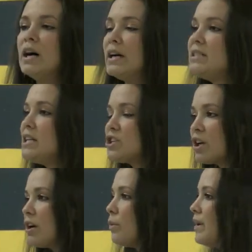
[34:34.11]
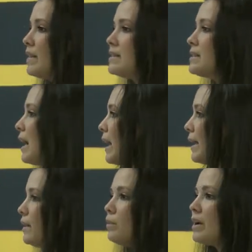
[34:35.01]
a t-shirt, with a
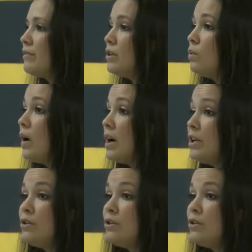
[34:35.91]
sign, whatever you want.